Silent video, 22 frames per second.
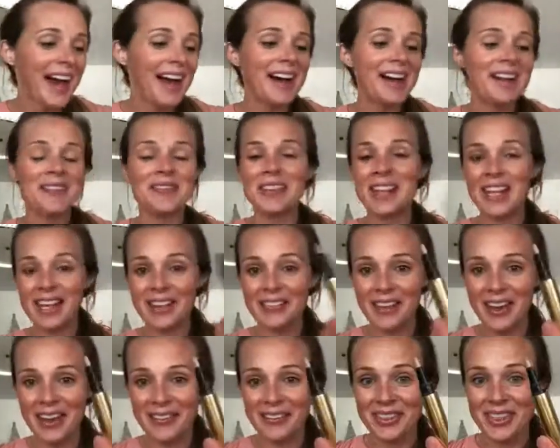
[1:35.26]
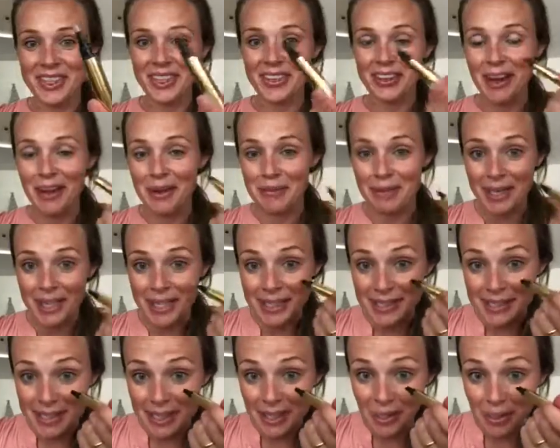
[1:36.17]
Anyway, I'm gonna grab my
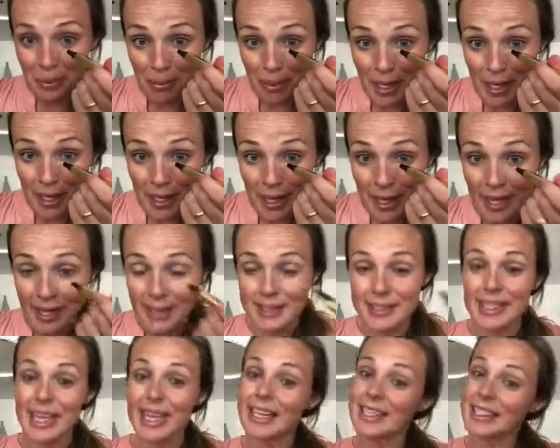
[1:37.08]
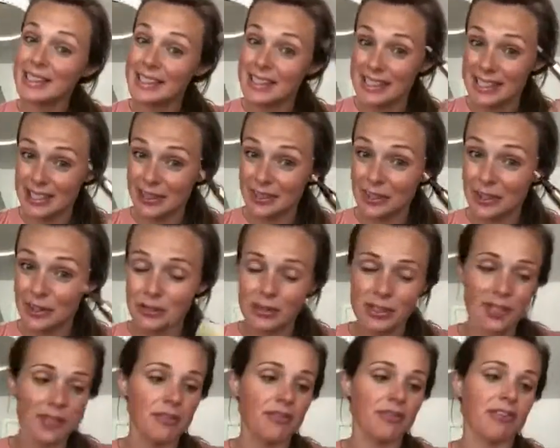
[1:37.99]
concealer pen next. I still
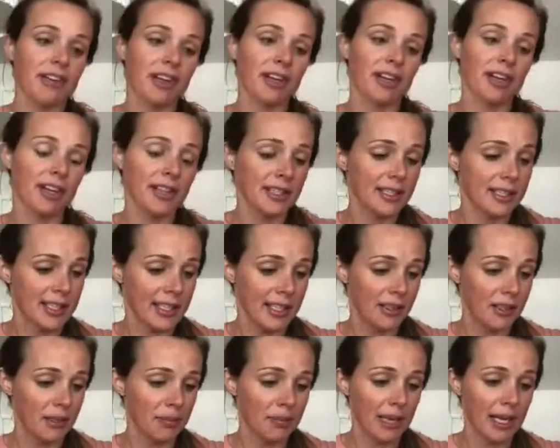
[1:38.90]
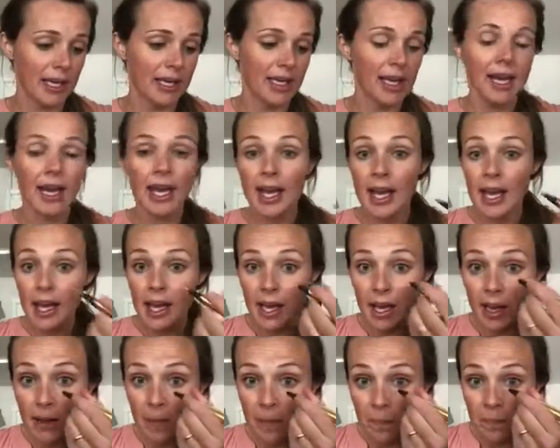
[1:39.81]
use the Fair concealer
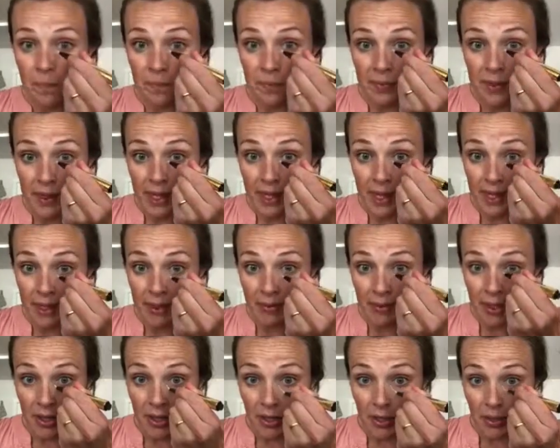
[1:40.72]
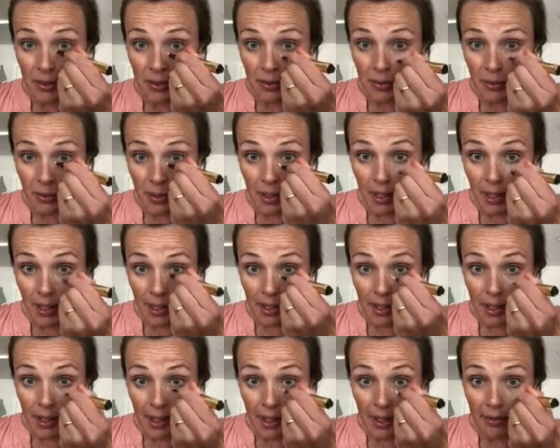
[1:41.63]
pen, even though
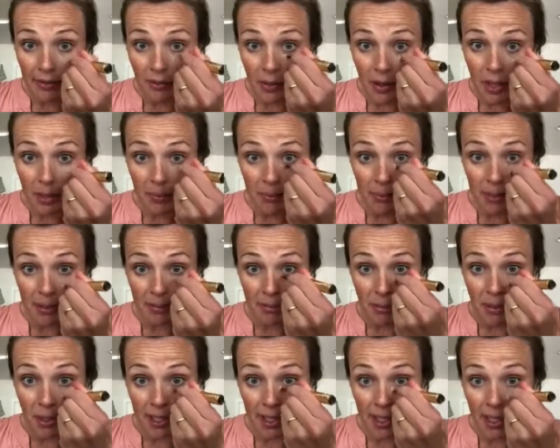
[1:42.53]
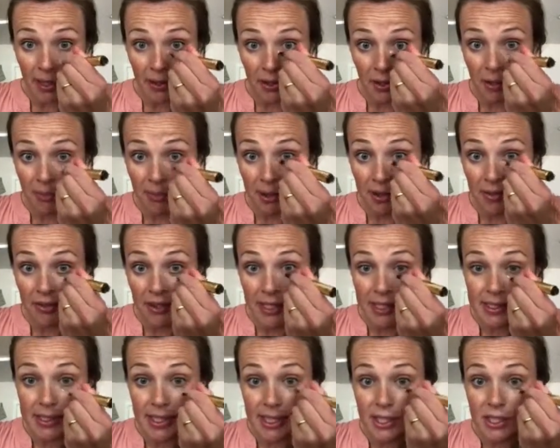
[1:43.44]
I have quite a bit more color on my
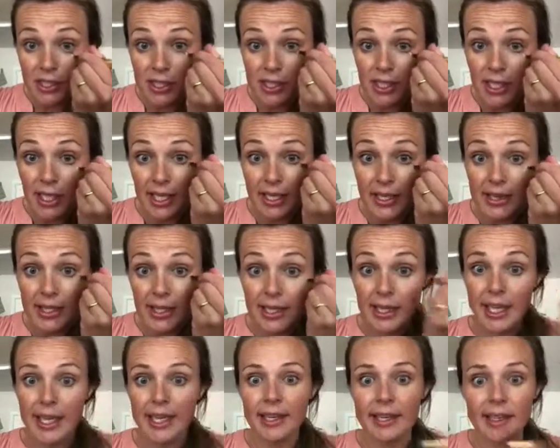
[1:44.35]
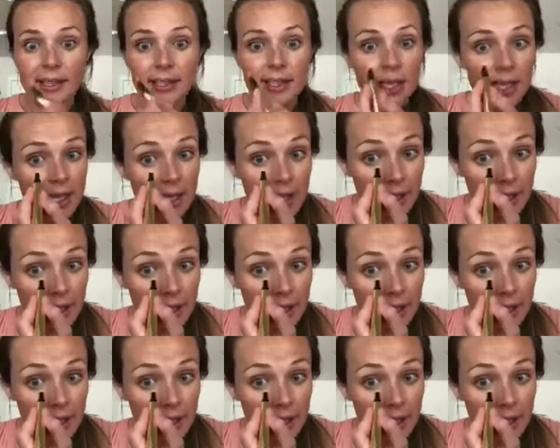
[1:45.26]
face. I just like the light